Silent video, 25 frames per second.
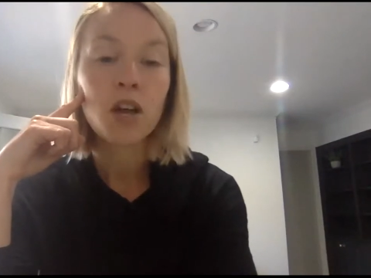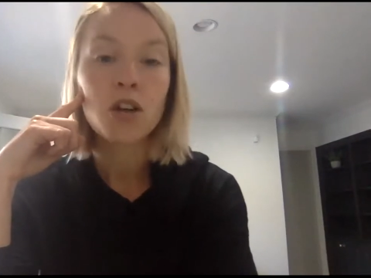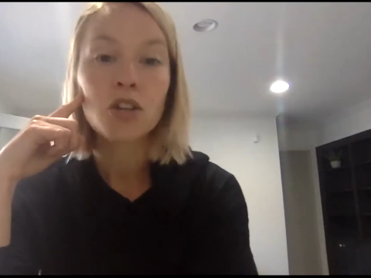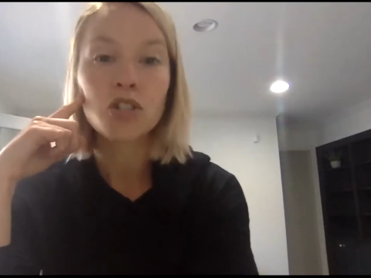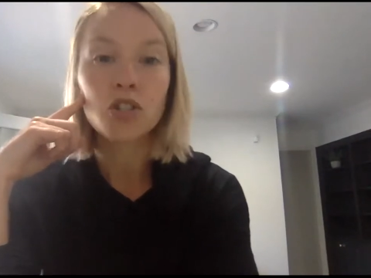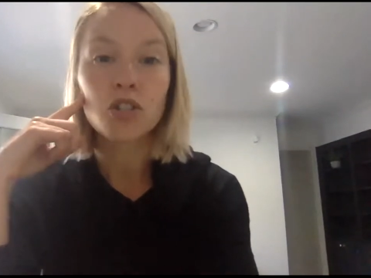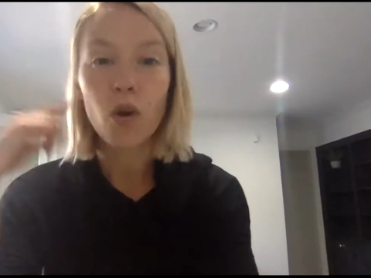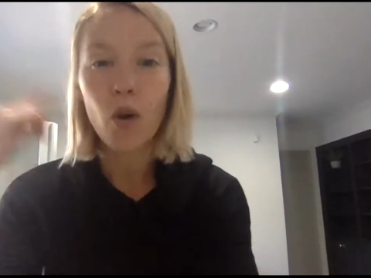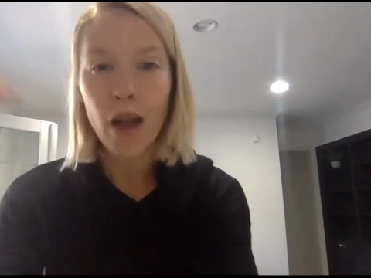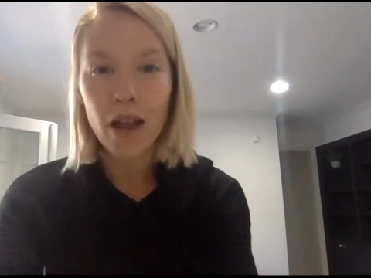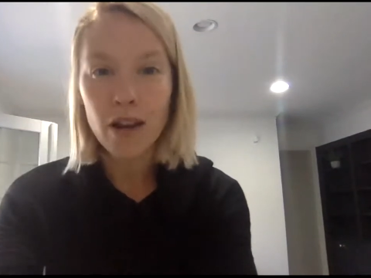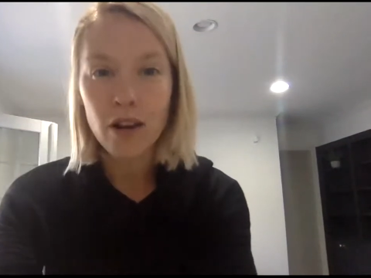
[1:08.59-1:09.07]

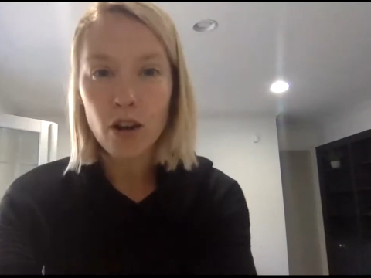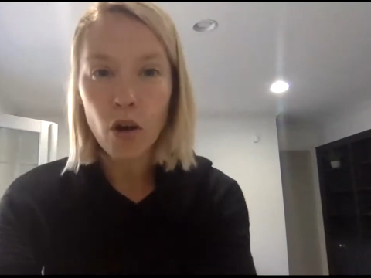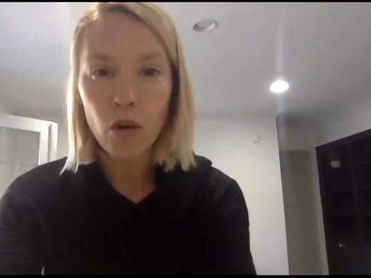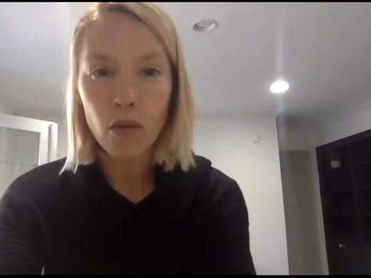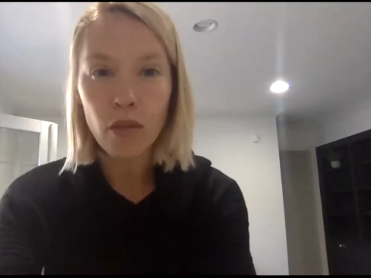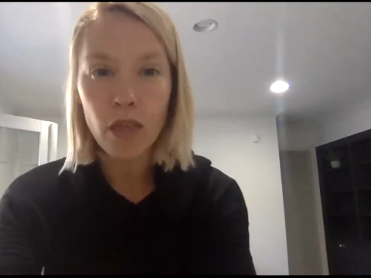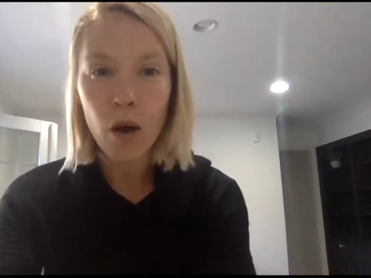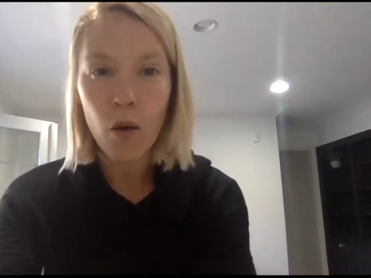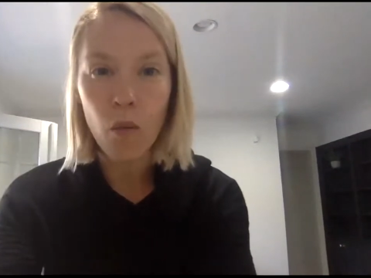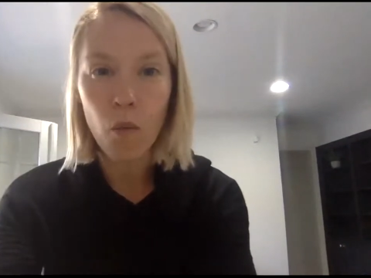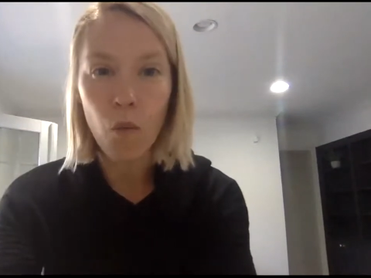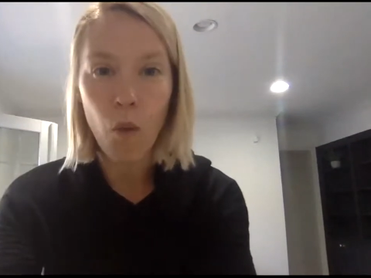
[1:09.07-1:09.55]
So I know
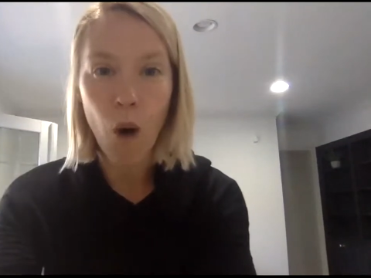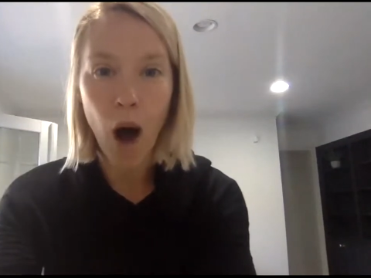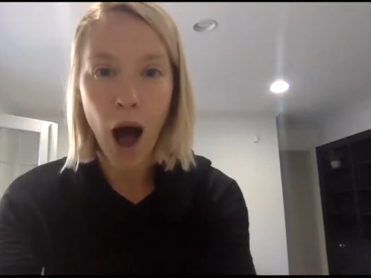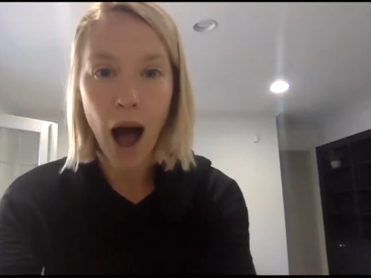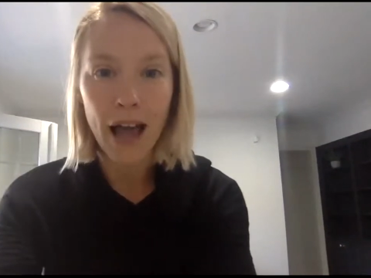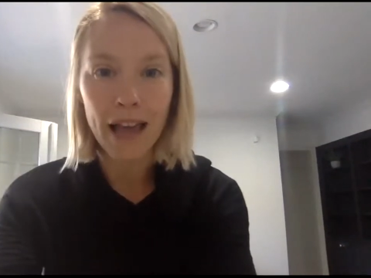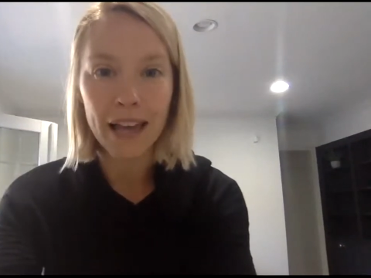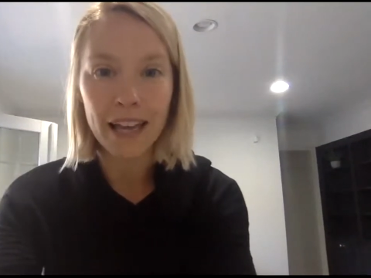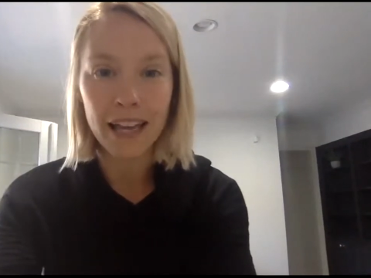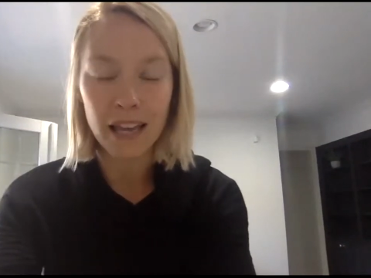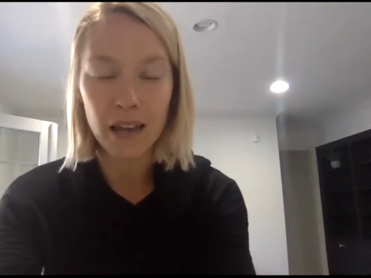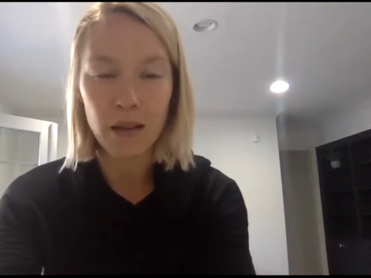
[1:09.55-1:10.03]
that
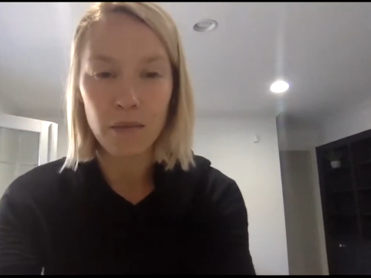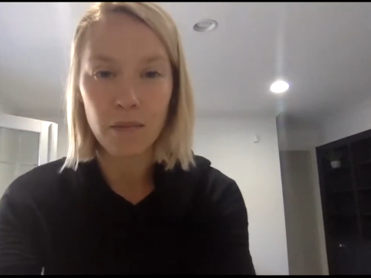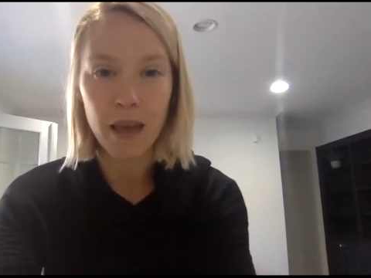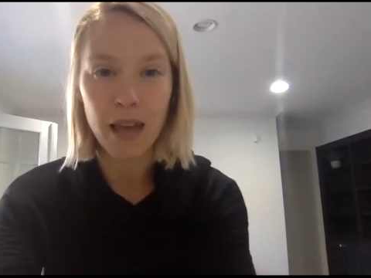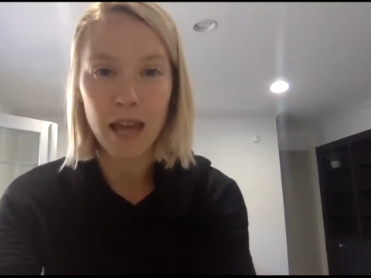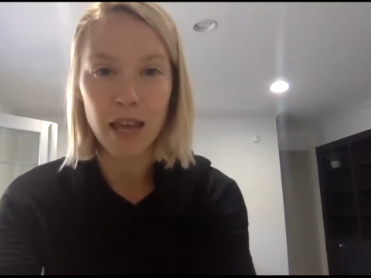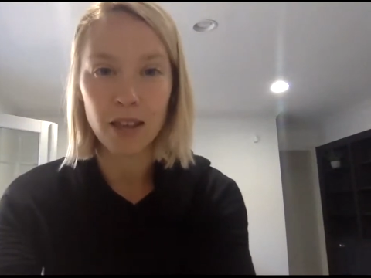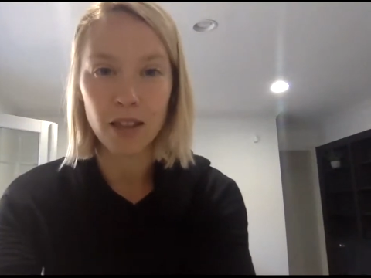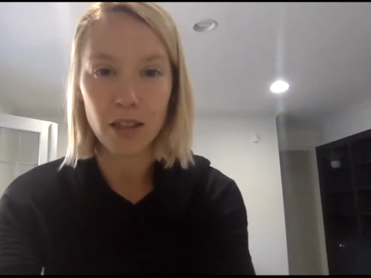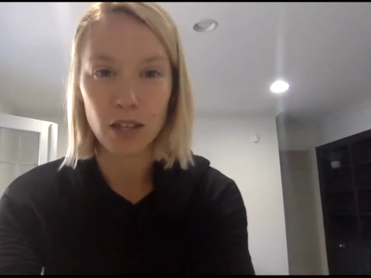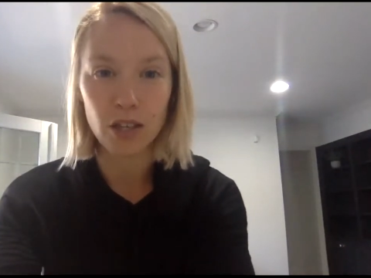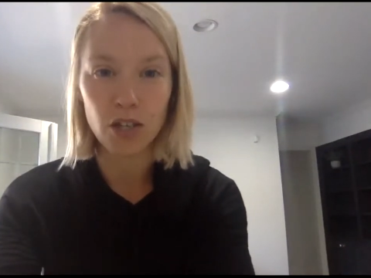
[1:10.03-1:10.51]
Y can
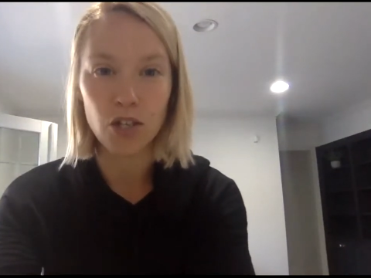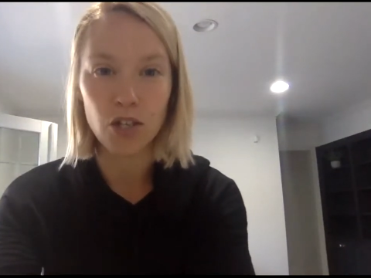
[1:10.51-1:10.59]
make